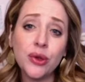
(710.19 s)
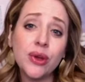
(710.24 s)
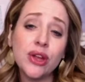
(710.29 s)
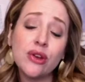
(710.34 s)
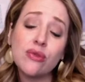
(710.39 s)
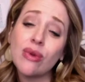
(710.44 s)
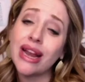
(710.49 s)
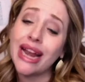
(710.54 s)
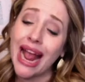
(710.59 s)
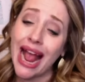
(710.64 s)
You
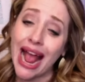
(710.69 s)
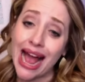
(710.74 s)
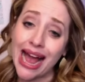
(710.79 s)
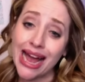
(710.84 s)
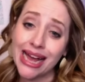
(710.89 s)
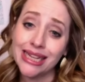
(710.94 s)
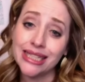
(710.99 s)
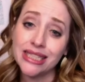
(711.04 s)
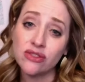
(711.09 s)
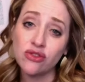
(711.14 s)
can run
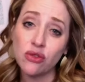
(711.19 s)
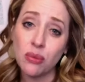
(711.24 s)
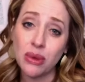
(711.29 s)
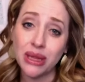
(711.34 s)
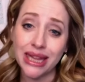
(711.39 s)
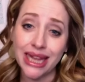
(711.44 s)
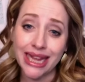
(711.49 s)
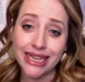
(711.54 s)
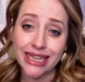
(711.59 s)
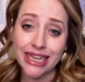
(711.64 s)
ads from a
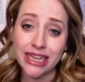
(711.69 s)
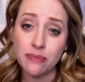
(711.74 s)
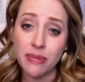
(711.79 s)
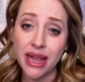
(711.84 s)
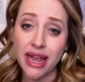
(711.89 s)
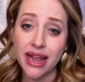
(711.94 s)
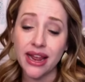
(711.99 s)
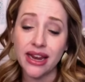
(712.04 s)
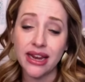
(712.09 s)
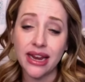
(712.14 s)
landing
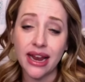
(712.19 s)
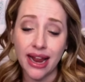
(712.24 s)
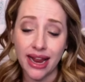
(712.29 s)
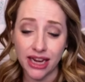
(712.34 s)
page in,